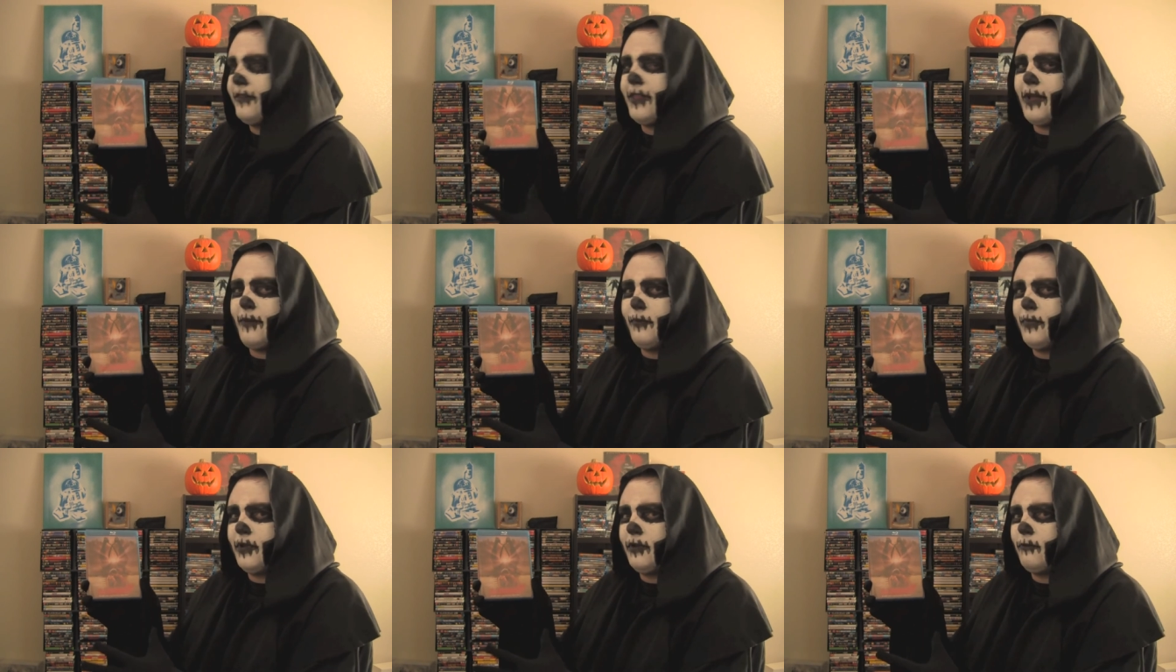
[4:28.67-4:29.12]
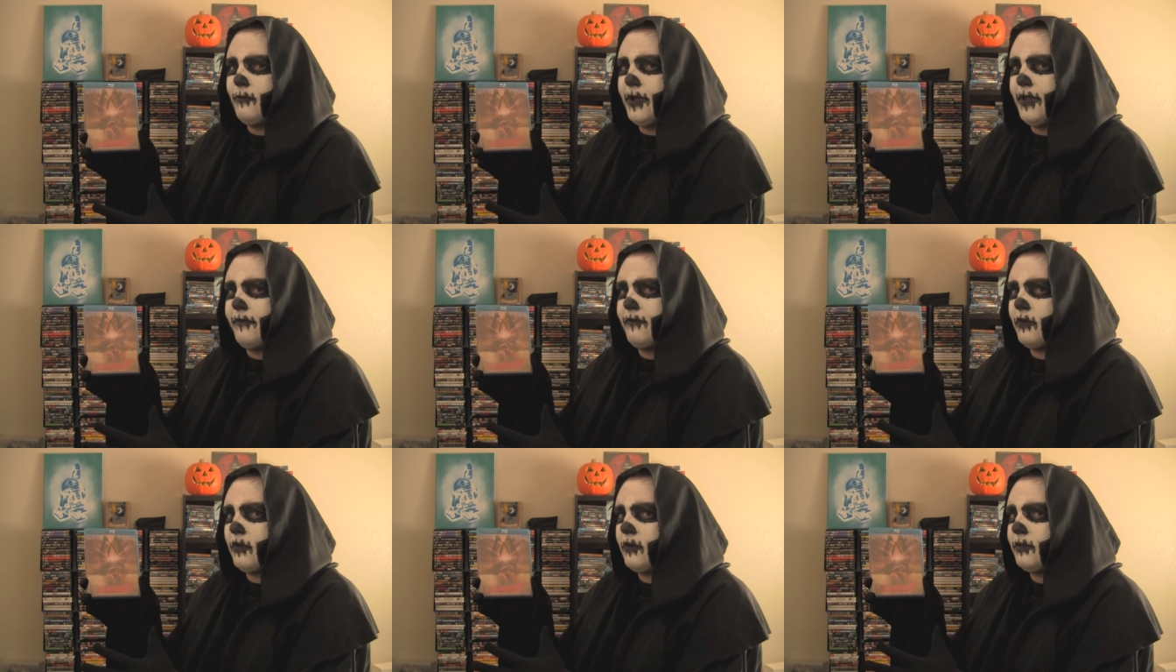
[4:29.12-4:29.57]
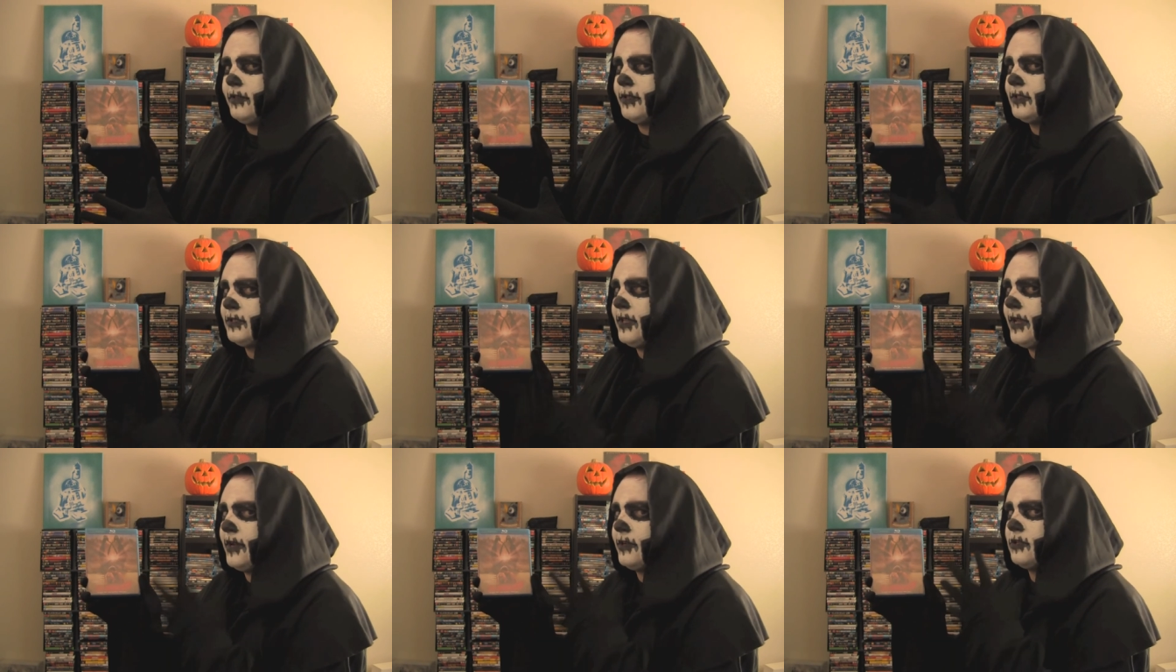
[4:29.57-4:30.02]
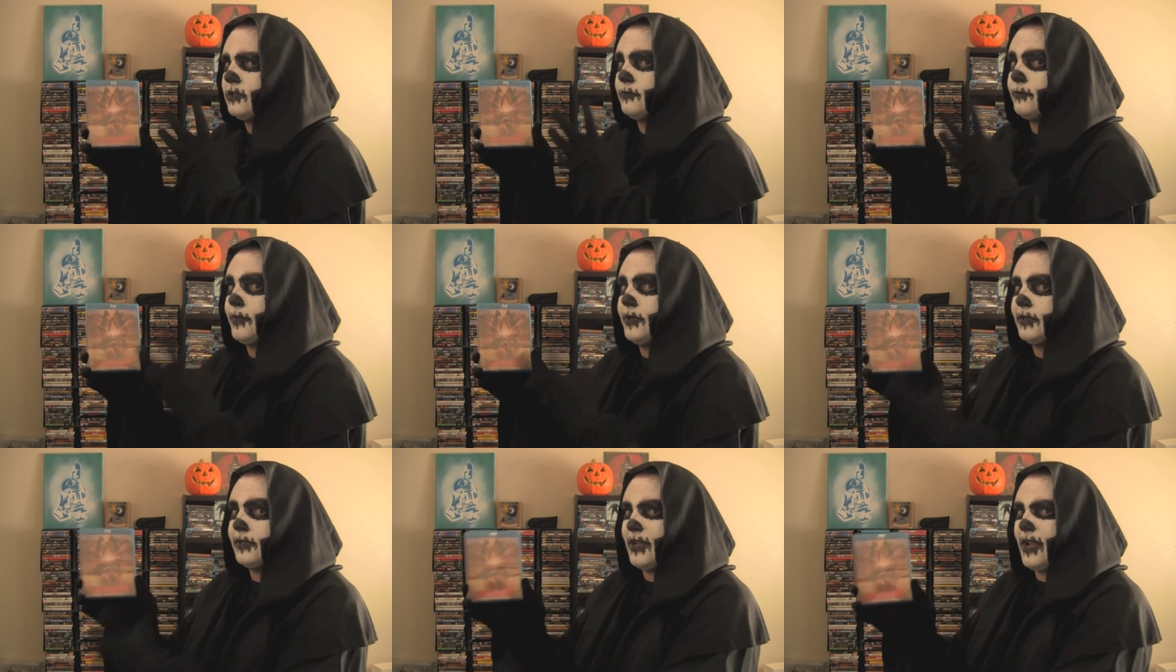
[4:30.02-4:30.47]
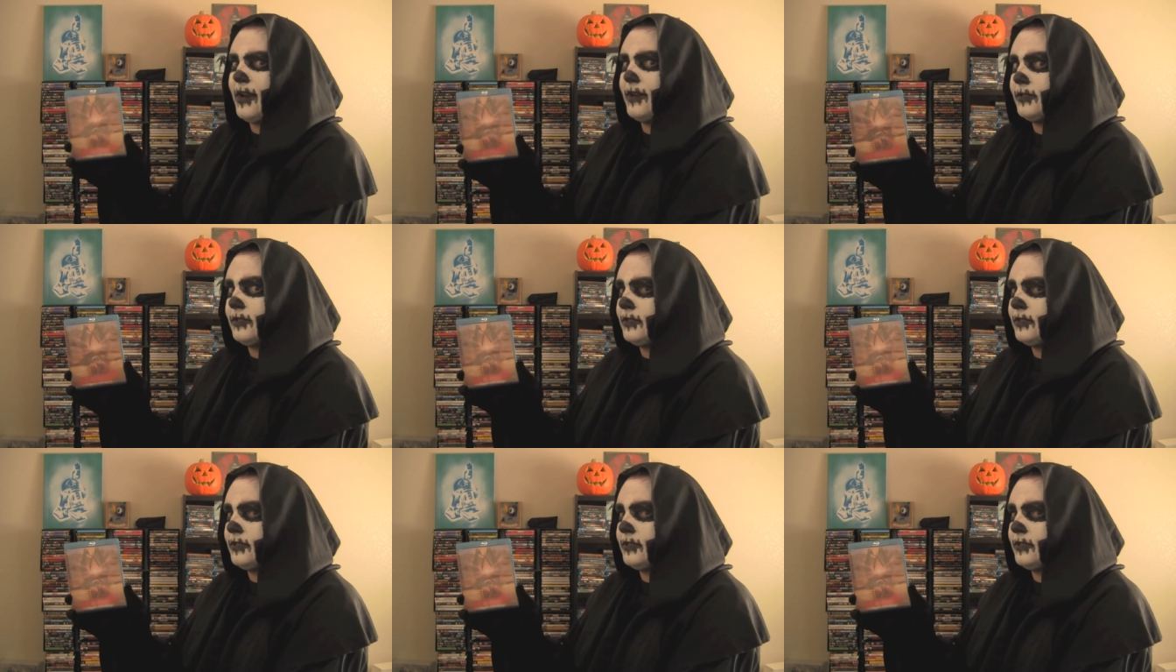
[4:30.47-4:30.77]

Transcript: of that big wave of early slashers, but kind of